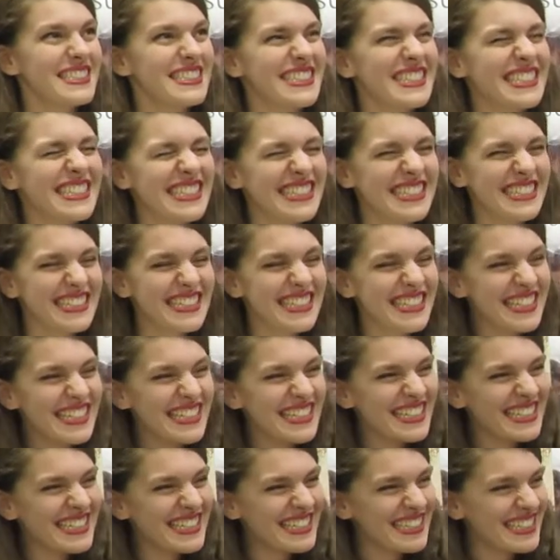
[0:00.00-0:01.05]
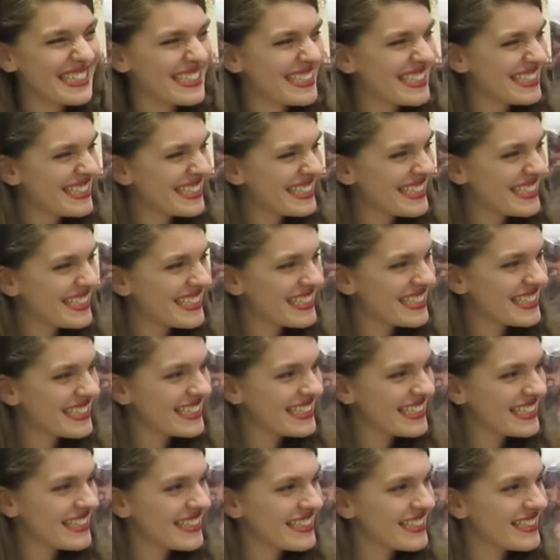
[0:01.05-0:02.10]

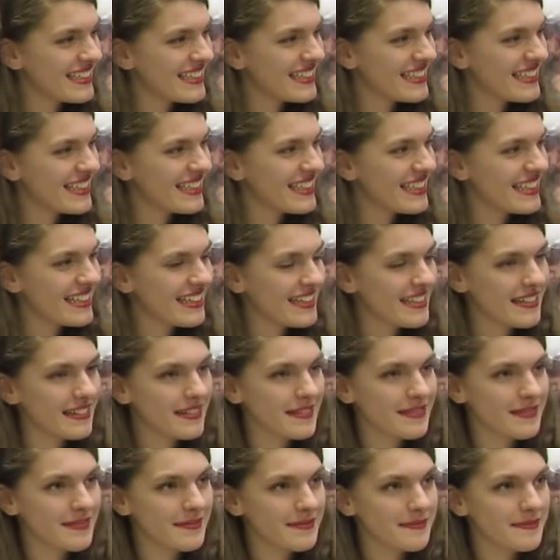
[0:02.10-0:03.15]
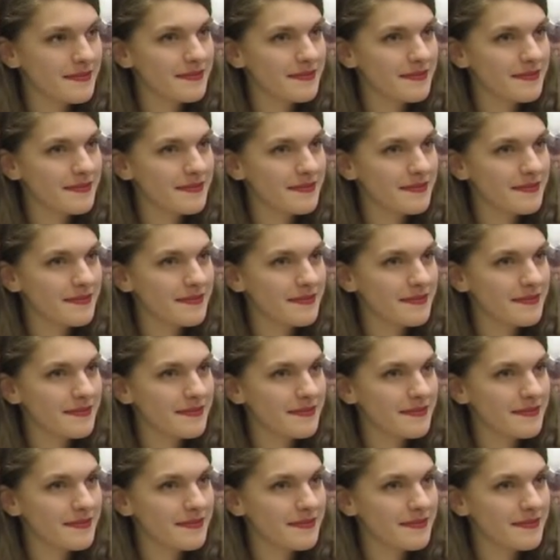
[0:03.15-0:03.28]
(silent)